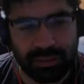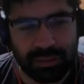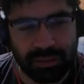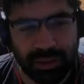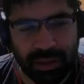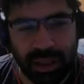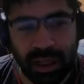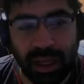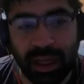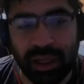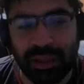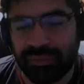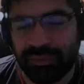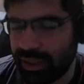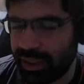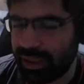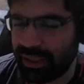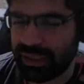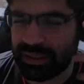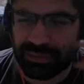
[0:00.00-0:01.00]

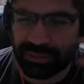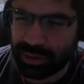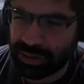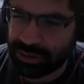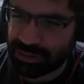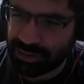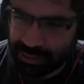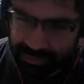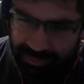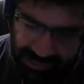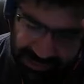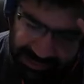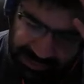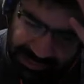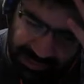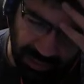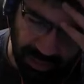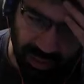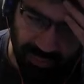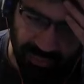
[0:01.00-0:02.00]
Various version
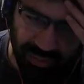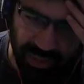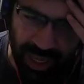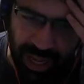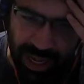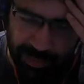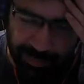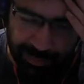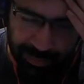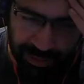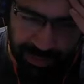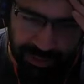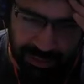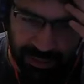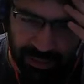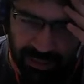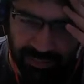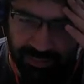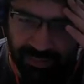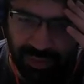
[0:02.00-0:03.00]
basically of the
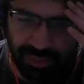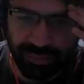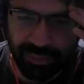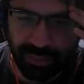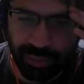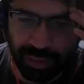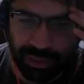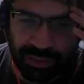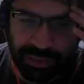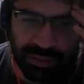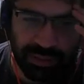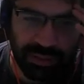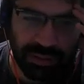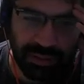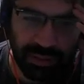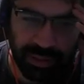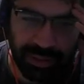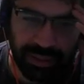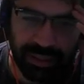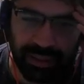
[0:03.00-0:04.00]
IPv4s,
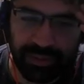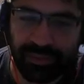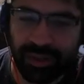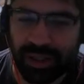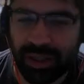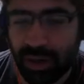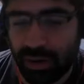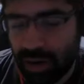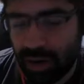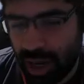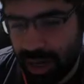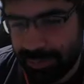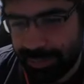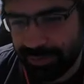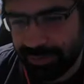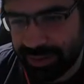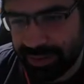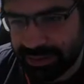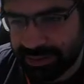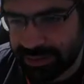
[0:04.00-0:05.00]
right? Even now
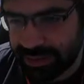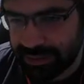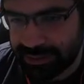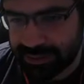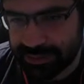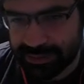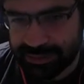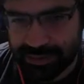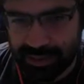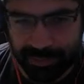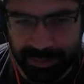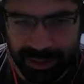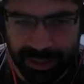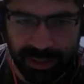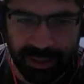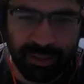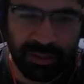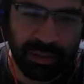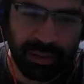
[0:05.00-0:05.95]
IPv6 is coming in,